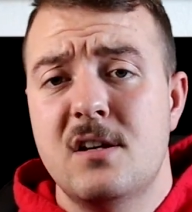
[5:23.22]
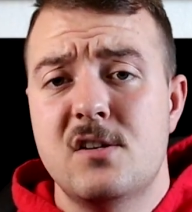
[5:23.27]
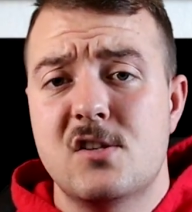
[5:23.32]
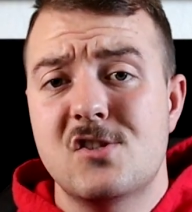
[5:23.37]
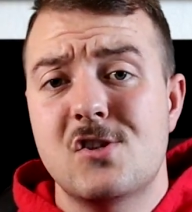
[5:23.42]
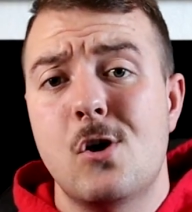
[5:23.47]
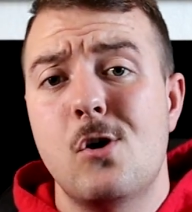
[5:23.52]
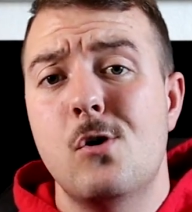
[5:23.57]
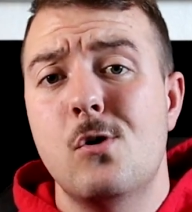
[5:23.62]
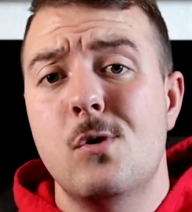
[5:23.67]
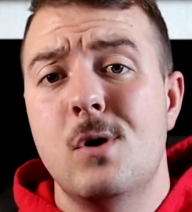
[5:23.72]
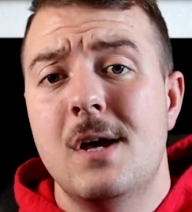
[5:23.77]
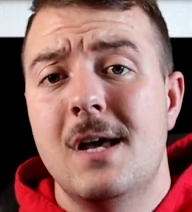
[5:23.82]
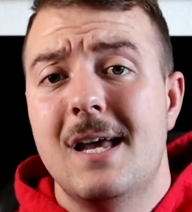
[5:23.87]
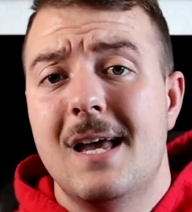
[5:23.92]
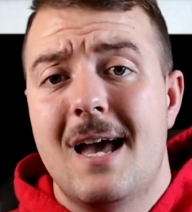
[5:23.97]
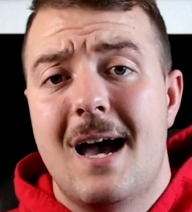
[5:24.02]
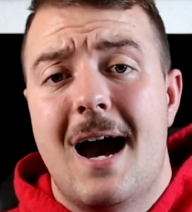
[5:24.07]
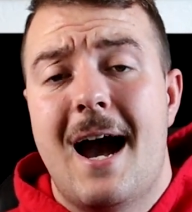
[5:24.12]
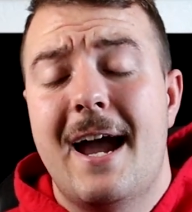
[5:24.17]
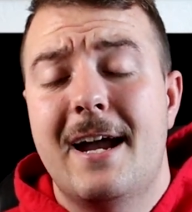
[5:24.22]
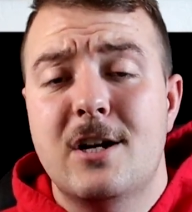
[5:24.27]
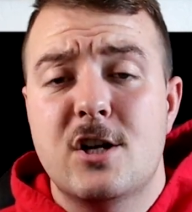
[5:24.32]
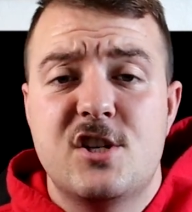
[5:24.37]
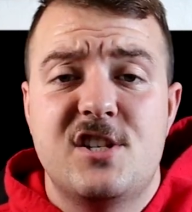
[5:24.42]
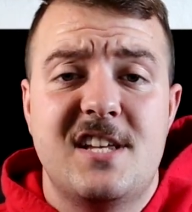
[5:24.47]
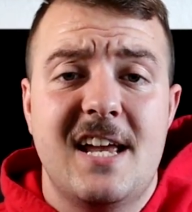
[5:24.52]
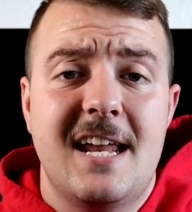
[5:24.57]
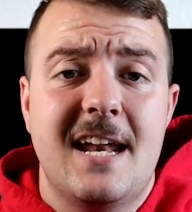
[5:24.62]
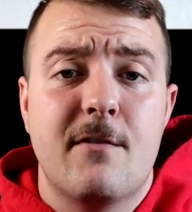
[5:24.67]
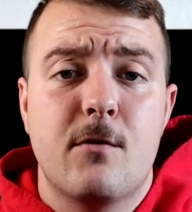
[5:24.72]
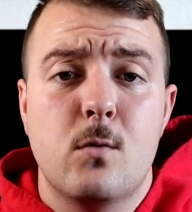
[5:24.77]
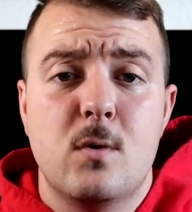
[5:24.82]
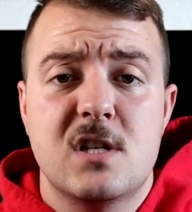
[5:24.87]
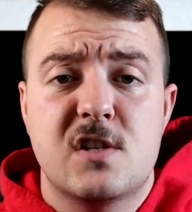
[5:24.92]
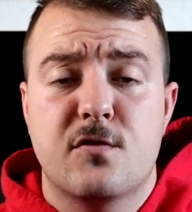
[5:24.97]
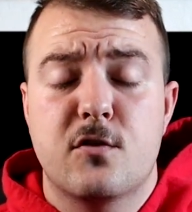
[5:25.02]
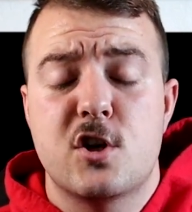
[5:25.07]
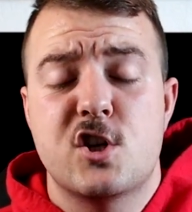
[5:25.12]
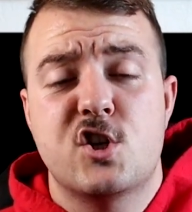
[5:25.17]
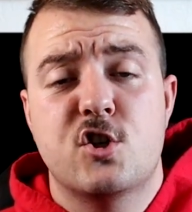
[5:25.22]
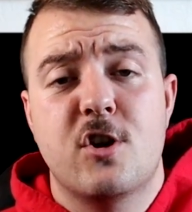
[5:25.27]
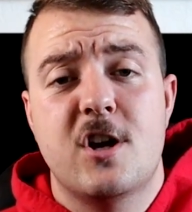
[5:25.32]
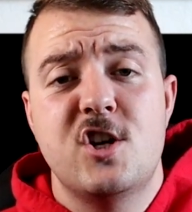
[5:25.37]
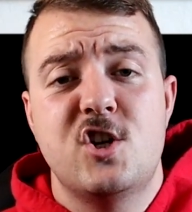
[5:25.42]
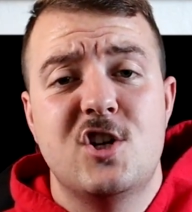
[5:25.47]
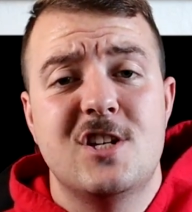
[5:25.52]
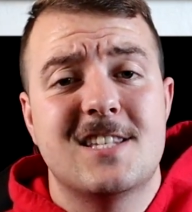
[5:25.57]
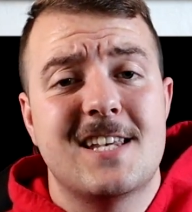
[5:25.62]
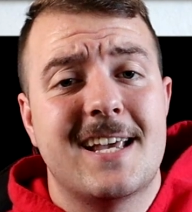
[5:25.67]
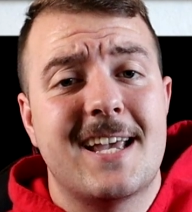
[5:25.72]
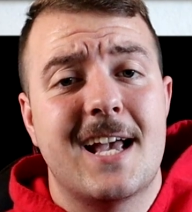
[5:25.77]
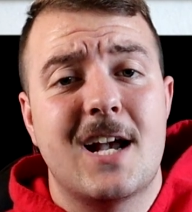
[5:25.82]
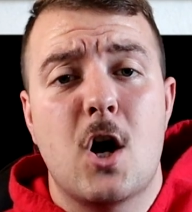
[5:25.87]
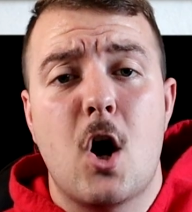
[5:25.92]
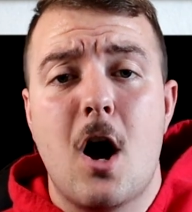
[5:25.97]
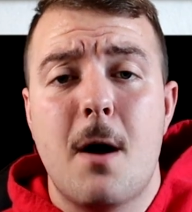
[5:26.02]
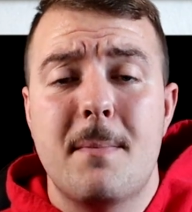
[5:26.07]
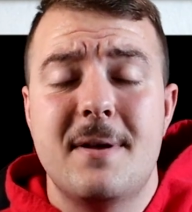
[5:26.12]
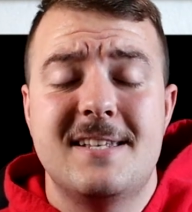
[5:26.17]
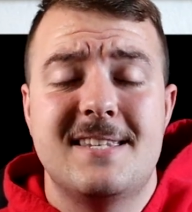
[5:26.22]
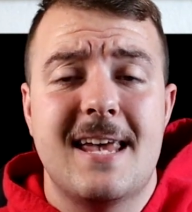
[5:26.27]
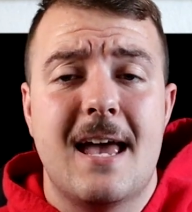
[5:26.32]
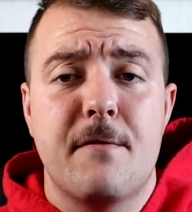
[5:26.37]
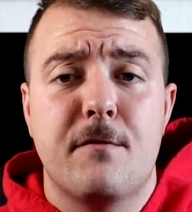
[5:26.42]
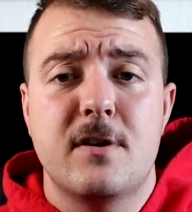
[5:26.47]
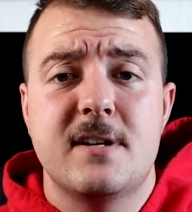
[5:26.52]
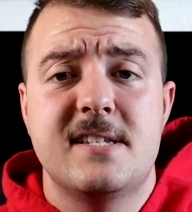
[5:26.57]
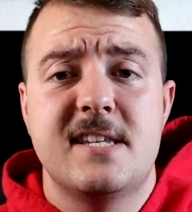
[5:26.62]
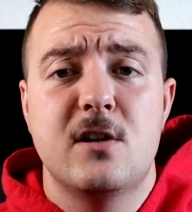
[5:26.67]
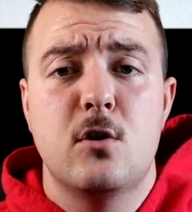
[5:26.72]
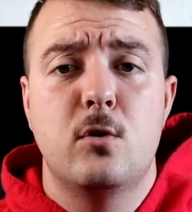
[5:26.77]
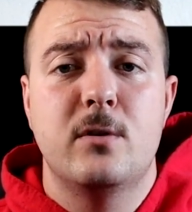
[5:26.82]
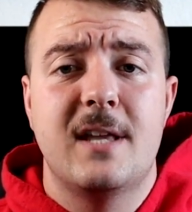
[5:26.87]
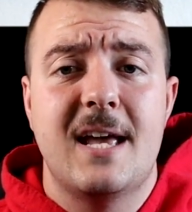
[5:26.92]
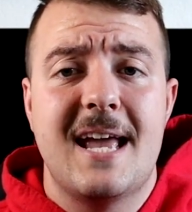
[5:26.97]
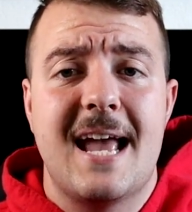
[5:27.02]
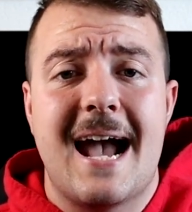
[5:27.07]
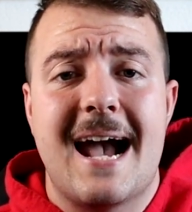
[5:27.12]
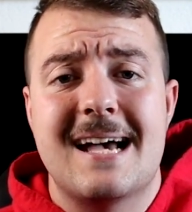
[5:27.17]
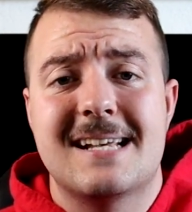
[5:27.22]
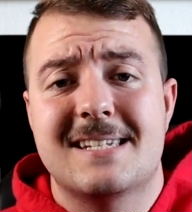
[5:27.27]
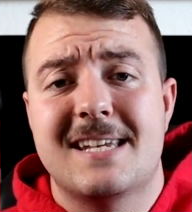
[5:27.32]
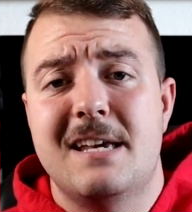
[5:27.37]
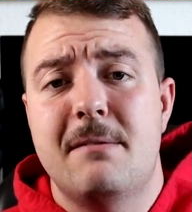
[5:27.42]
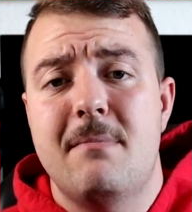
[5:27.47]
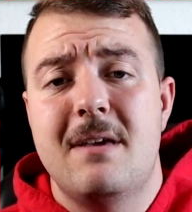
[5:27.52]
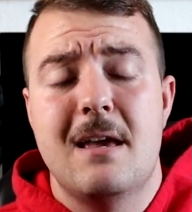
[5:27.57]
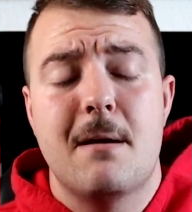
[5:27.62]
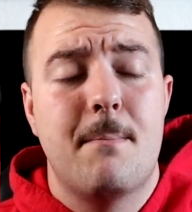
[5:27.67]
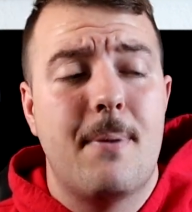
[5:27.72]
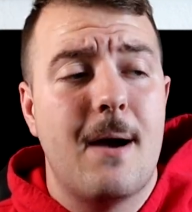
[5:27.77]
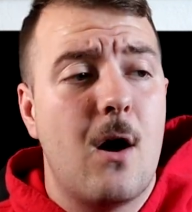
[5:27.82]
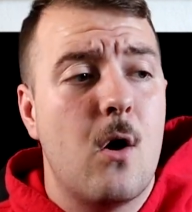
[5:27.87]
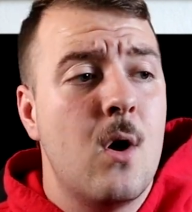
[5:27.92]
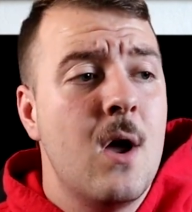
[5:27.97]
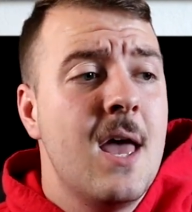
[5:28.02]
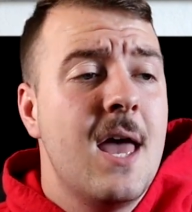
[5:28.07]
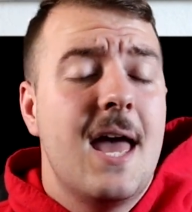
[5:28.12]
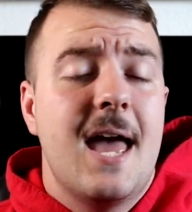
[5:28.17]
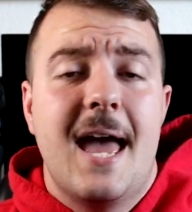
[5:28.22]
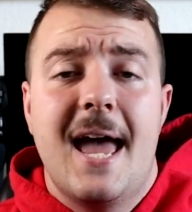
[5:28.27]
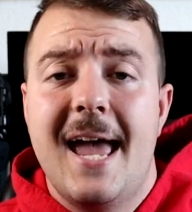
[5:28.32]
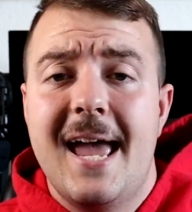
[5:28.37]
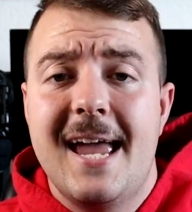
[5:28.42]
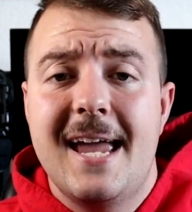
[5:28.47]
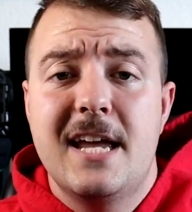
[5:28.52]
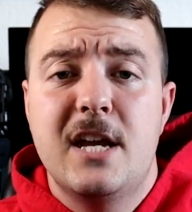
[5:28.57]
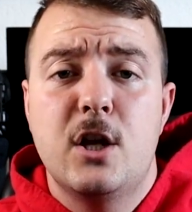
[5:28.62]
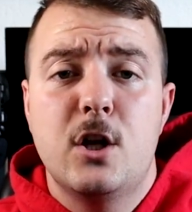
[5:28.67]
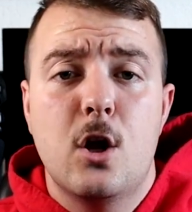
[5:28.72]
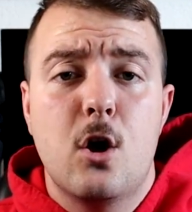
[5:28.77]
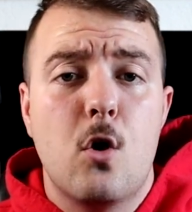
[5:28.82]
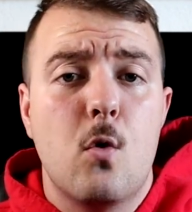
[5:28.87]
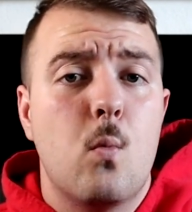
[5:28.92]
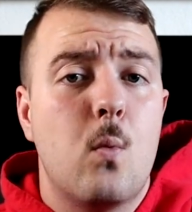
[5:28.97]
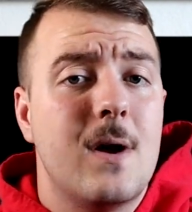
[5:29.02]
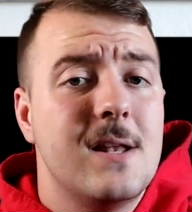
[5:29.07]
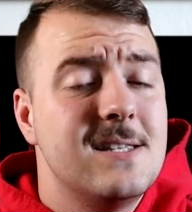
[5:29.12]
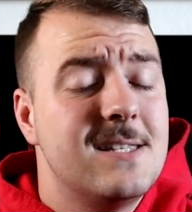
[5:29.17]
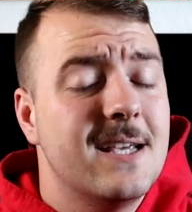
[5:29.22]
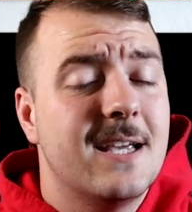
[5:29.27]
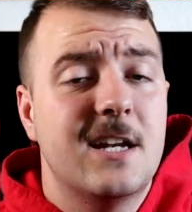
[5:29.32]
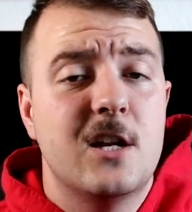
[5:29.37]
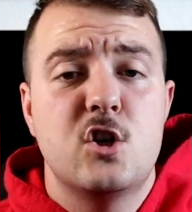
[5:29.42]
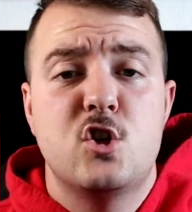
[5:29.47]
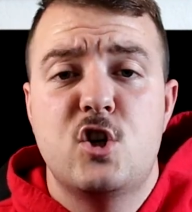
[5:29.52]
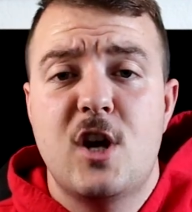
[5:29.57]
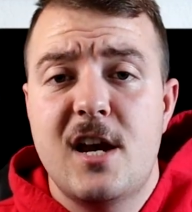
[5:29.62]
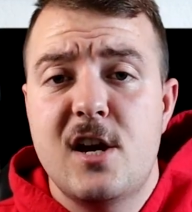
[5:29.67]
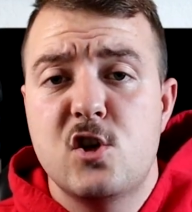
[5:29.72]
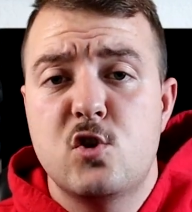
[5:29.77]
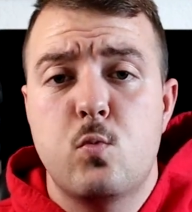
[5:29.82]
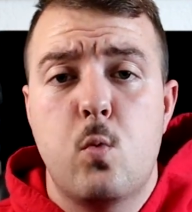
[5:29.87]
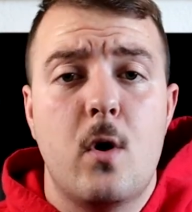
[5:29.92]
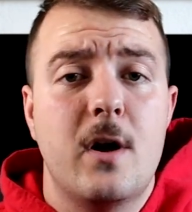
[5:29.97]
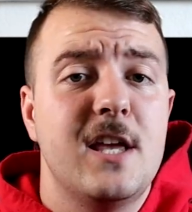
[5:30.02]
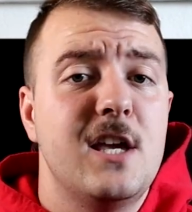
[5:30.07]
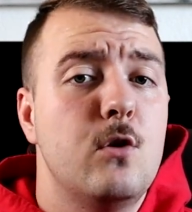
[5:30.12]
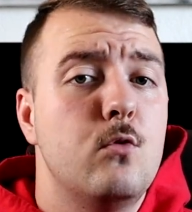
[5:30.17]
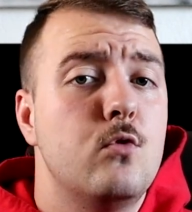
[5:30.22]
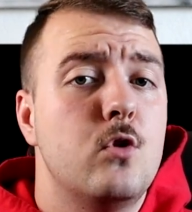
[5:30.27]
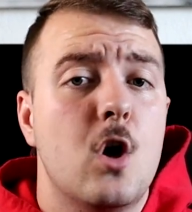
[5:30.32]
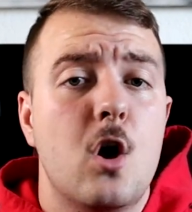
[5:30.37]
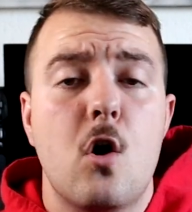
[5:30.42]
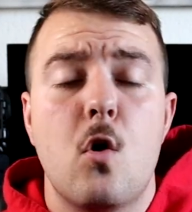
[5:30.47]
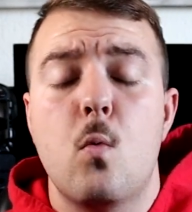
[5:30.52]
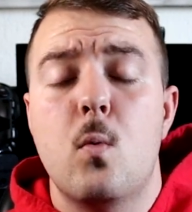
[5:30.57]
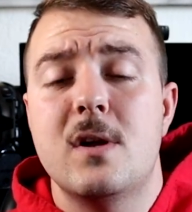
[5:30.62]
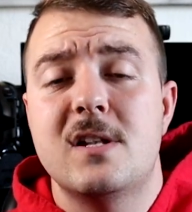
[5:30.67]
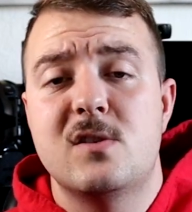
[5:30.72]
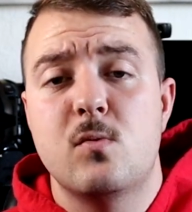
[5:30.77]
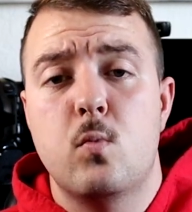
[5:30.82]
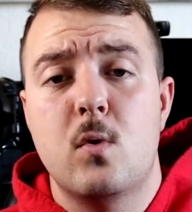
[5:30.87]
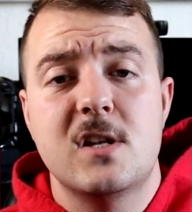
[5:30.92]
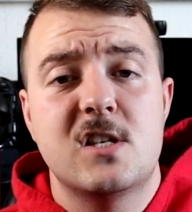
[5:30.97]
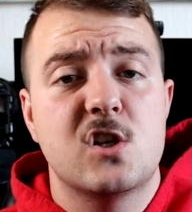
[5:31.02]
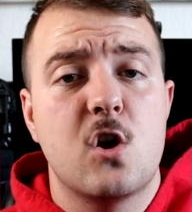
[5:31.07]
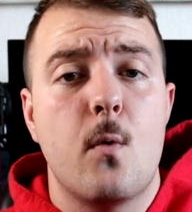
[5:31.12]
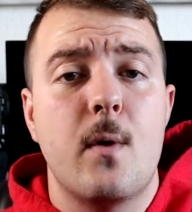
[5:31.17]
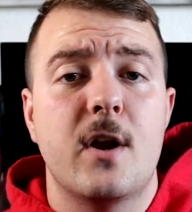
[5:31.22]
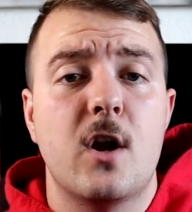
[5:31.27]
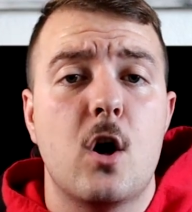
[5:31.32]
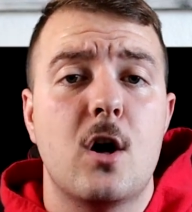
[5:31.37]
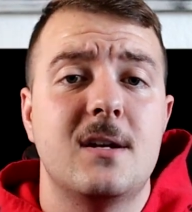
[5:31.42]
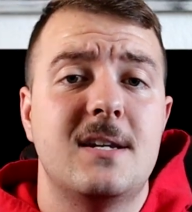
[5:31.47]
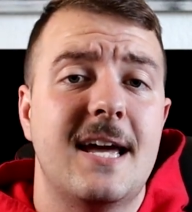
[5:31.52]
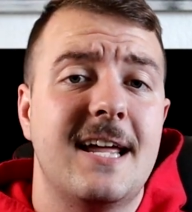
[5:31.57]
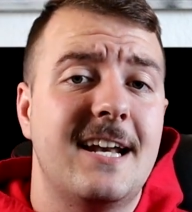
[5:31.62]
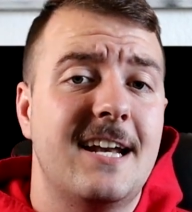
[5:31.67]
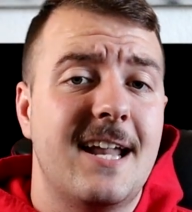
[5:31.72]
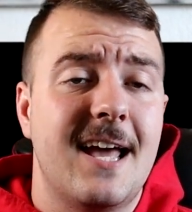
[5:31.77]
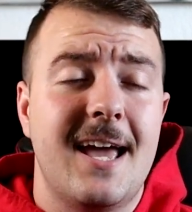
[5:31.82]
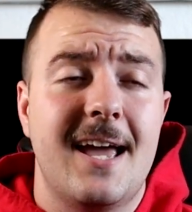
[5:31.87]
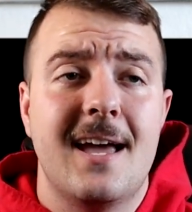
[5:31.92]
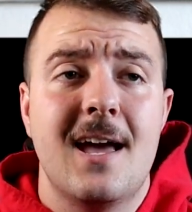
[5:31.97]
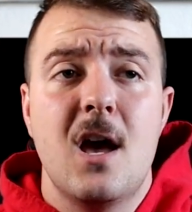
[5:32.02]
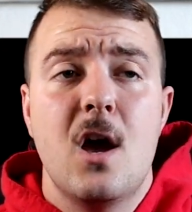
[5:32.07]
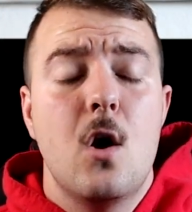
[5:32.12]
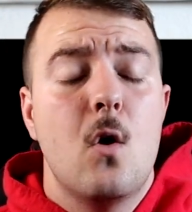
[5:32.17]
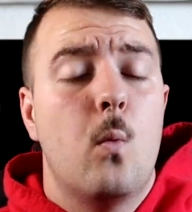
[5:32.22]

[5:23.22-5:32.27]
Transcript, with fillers: So I understand everyone's frustrations. I get comments every single day asking me about, hey, you know, when's it going to change? What do you know? What's going on day to day?